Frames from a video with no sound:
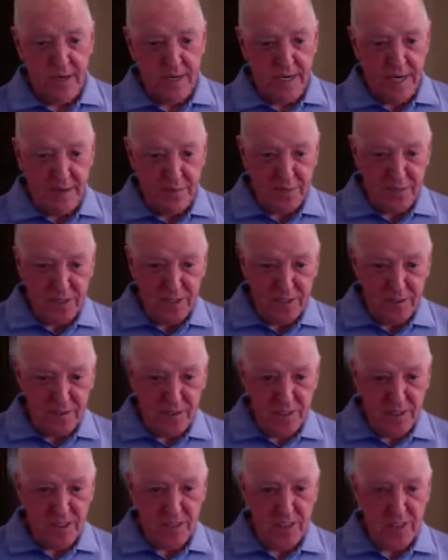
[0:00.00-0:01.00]
make
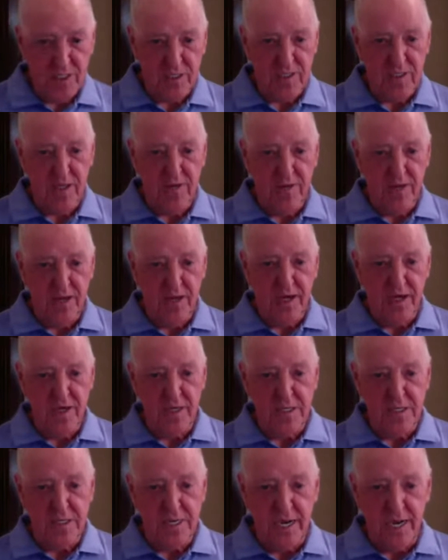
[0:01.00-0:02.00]
absolutely certain that they
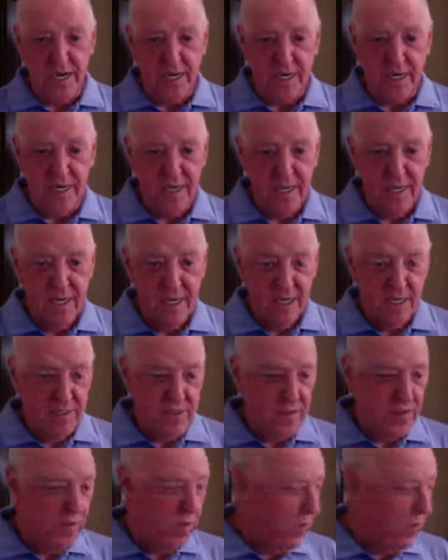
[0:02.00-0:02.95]
understand that